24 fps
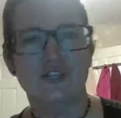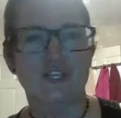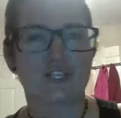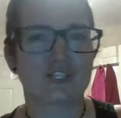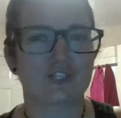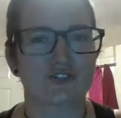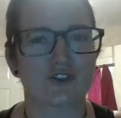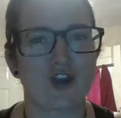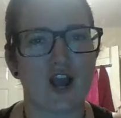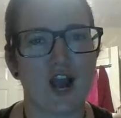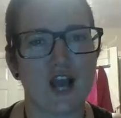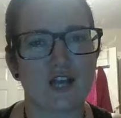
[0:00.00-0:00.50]

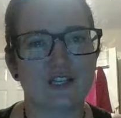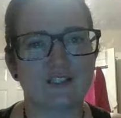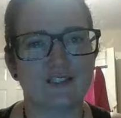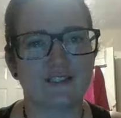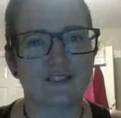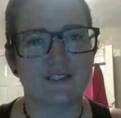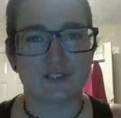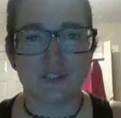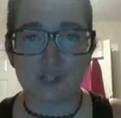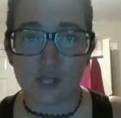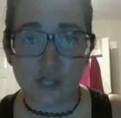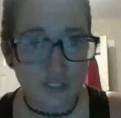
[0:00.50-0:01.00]
these
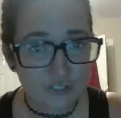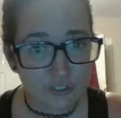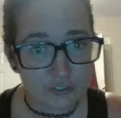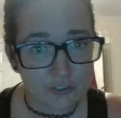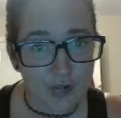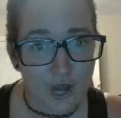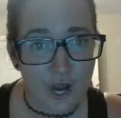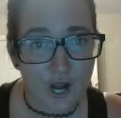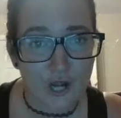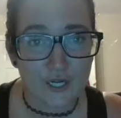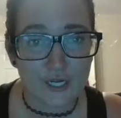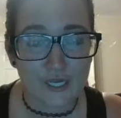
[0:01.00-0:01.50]
drugs, as long as you're
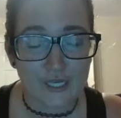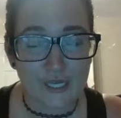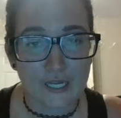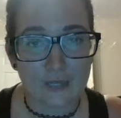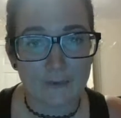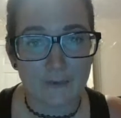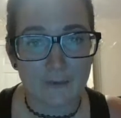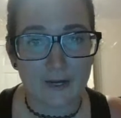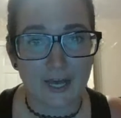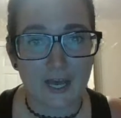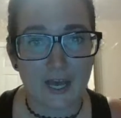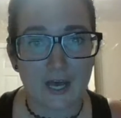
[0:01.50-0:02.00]
not hurting
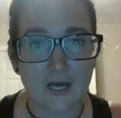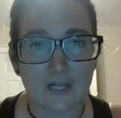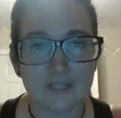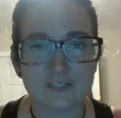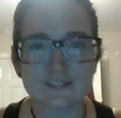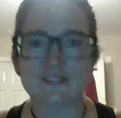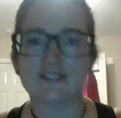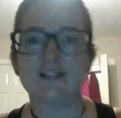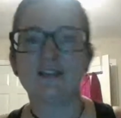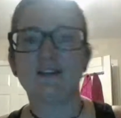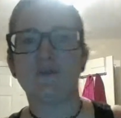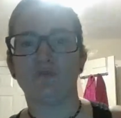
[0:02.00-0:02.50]
anyone
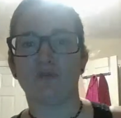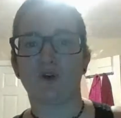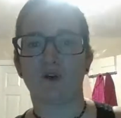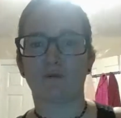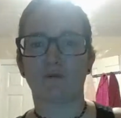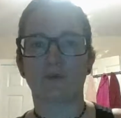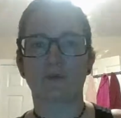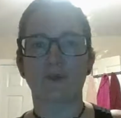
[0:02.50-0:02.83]
else, blah, blah,